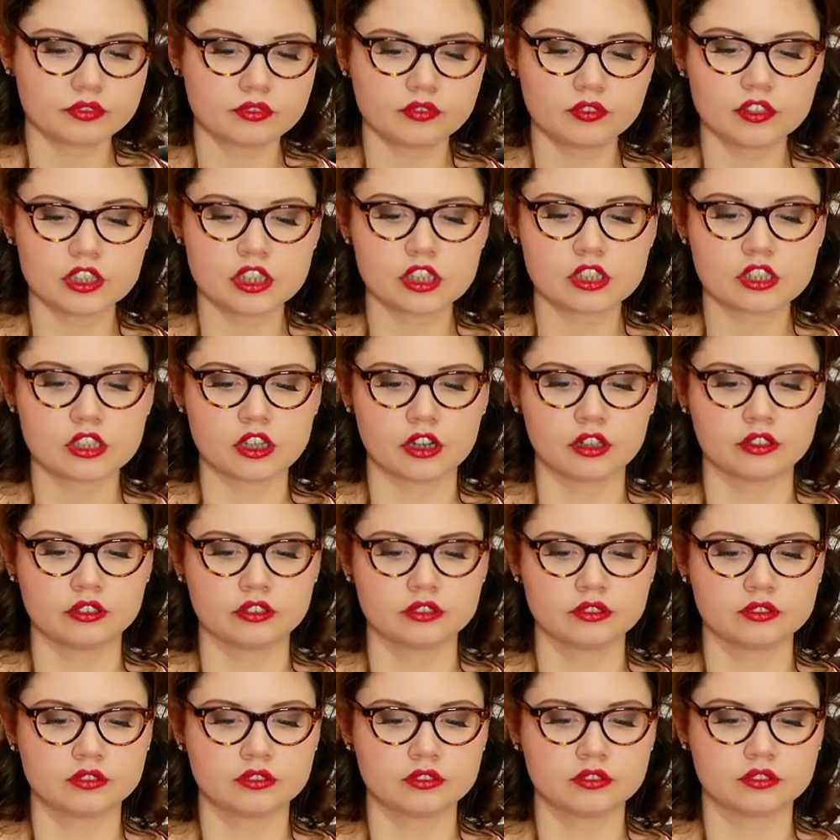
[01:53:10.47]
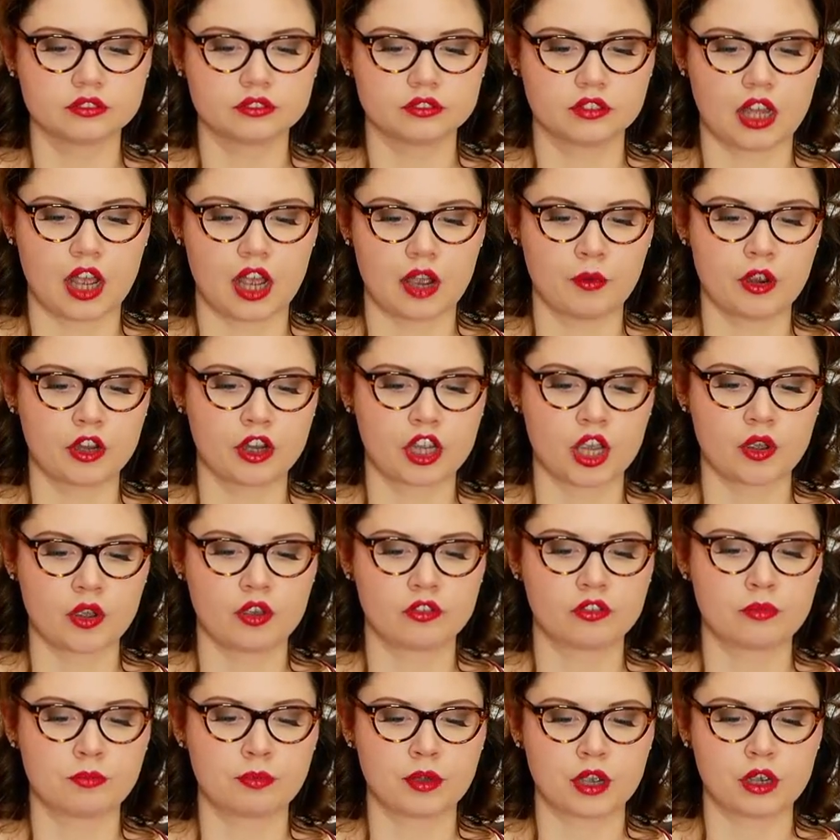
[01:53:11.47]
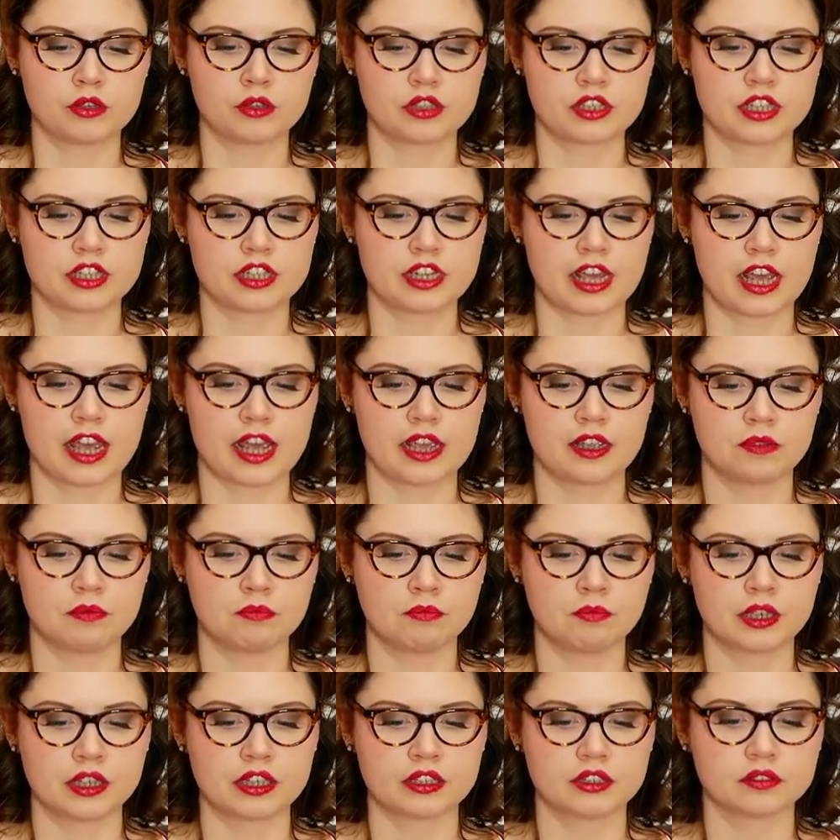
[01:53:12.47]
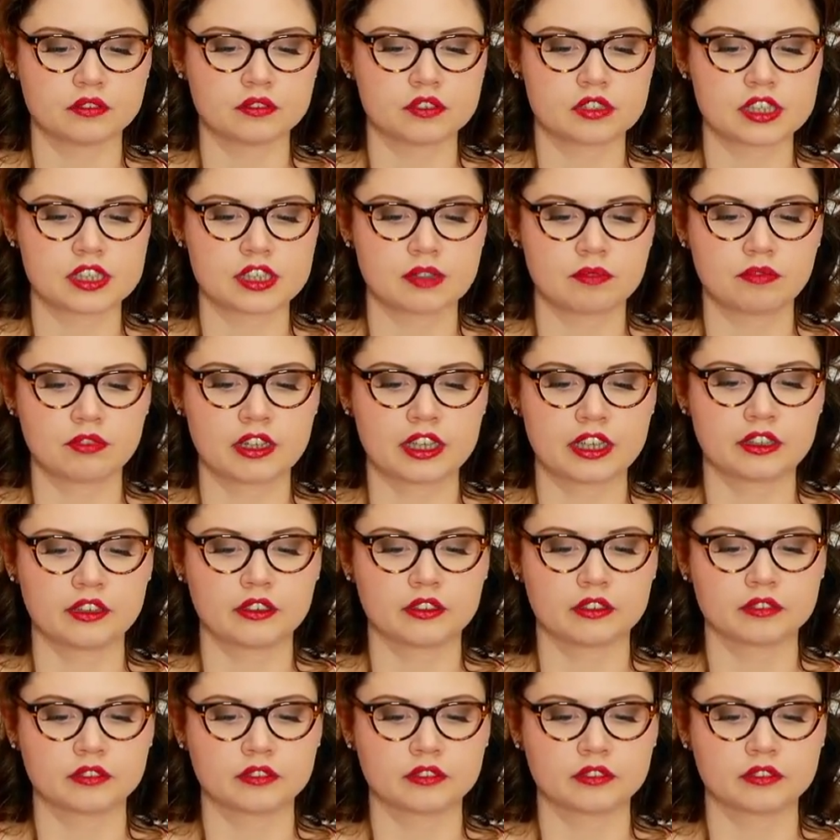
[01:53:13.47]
So I won't go over bows today, but something,